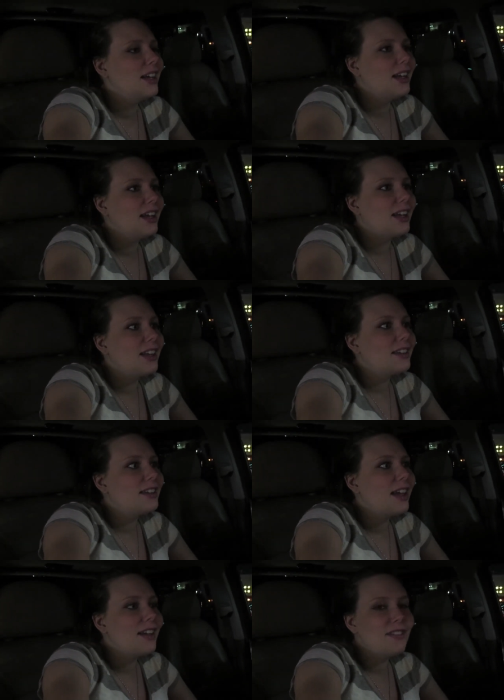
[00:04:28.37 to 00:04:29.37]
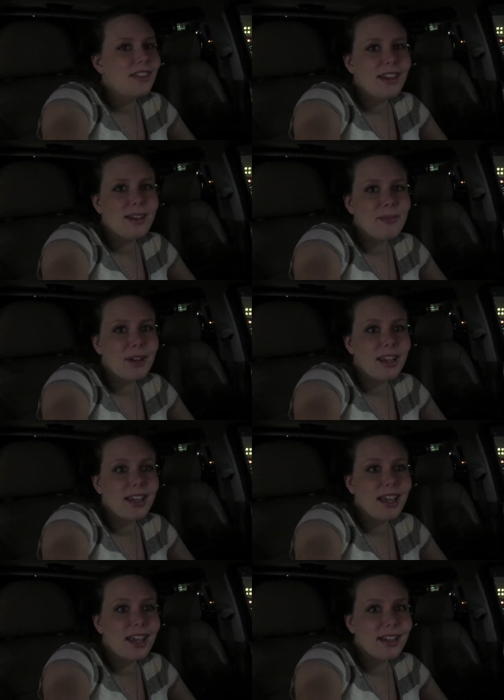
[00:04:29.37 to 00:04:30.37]
and I love them. I
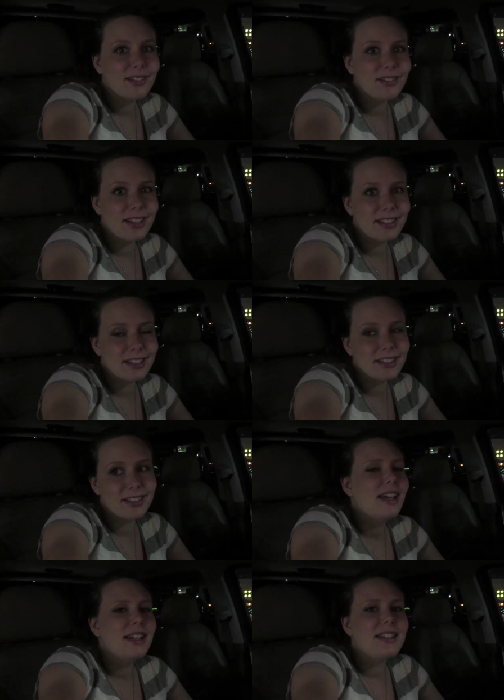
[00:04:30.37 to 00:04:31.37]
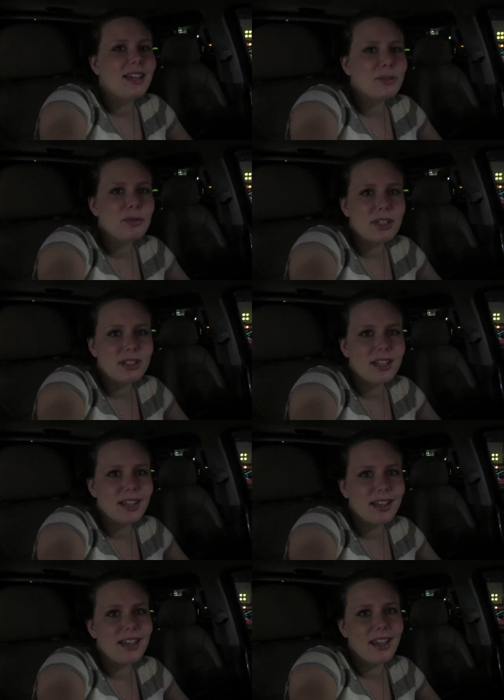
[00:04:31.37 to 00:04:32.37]
can't wait to, it sounds weird
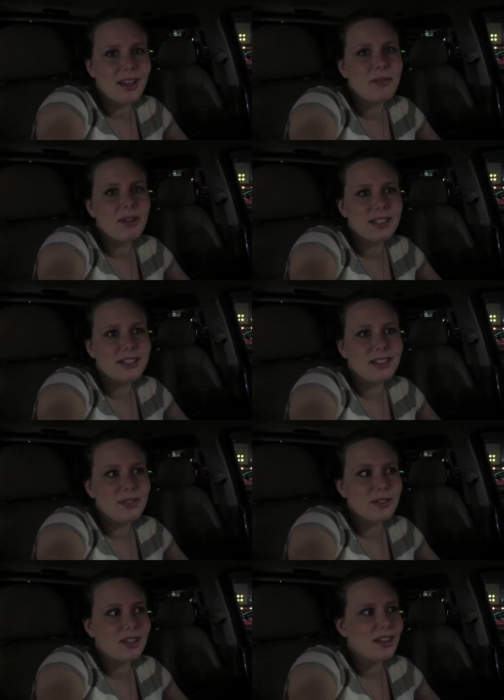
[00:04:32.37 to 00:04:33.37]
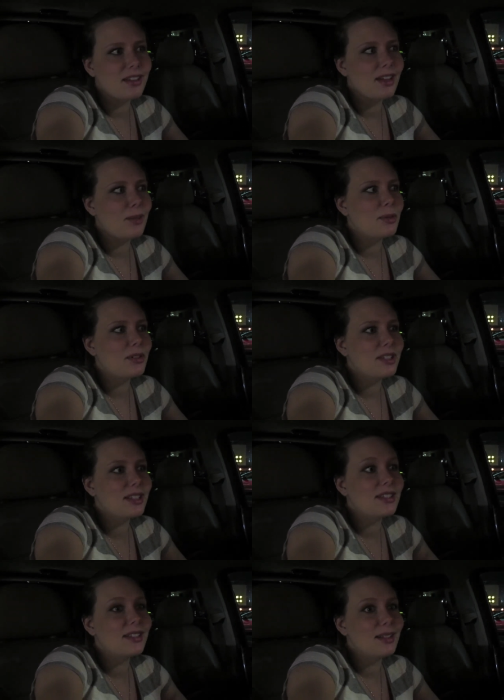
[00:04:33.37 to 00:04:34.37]
saying I can't wait to use cloth diapers
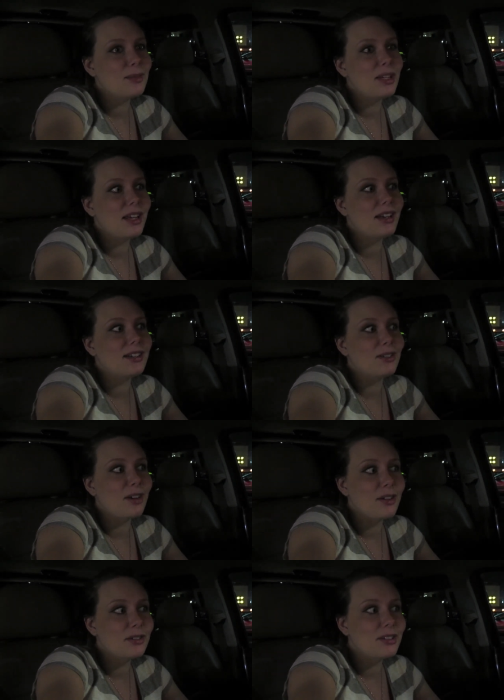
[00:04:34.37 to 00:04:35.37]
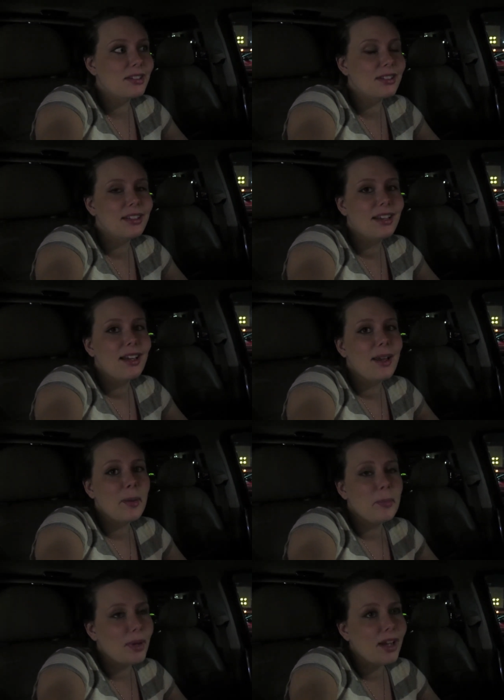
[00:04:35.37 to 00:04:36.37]
because it's going to be kind of gross,
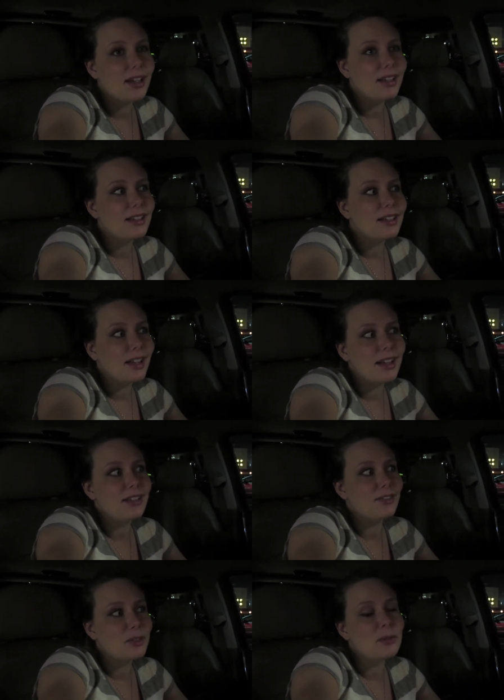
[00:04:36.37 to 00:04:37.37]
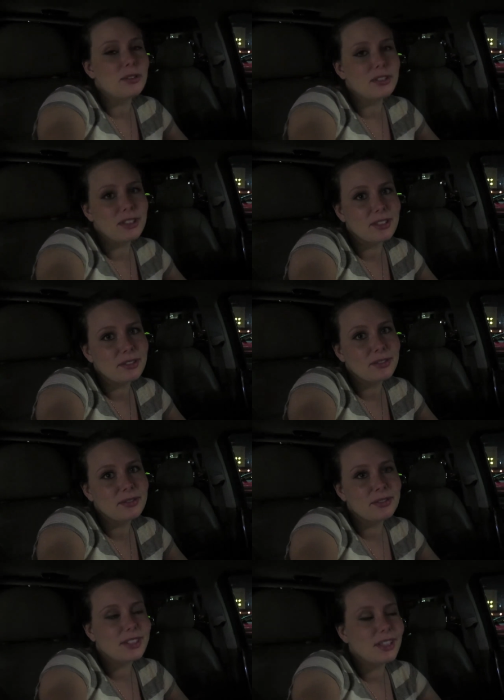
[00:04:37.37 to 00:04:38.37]
but kind of cool too.
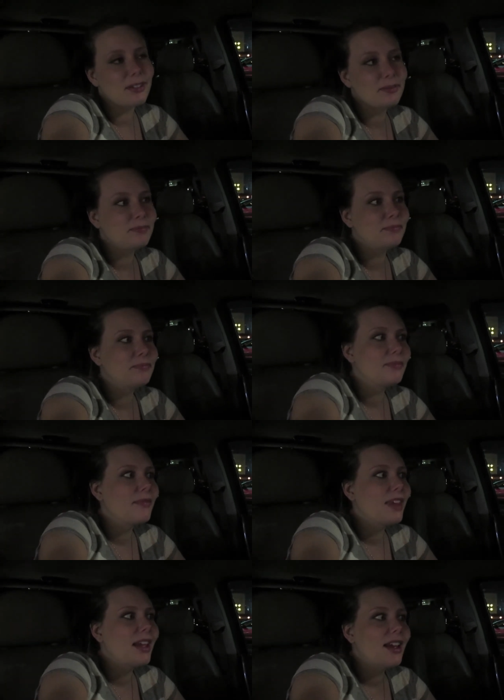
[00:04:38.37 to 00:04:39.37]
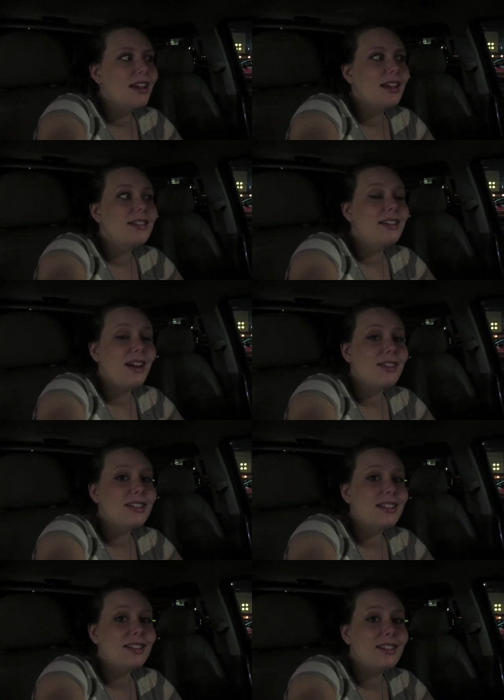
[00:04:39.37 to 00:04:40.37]
So Scout
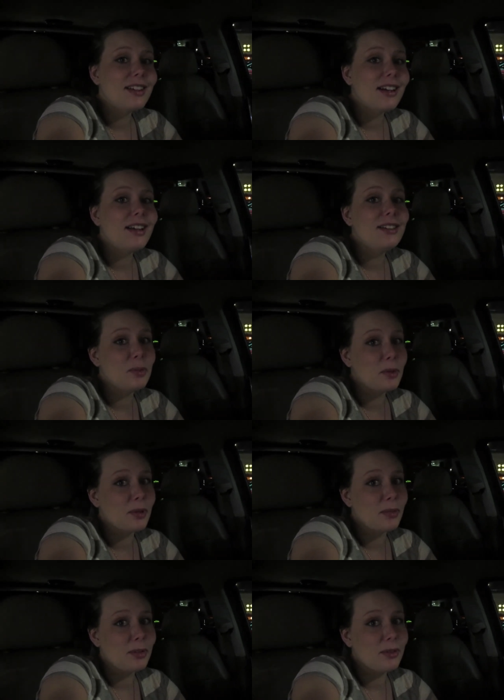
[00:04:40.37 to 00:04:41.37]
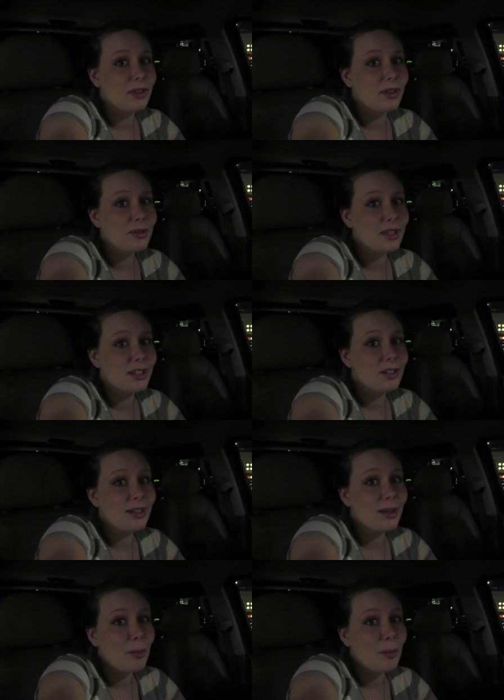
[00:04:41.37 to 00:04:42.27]
is going to look adorable with those on her little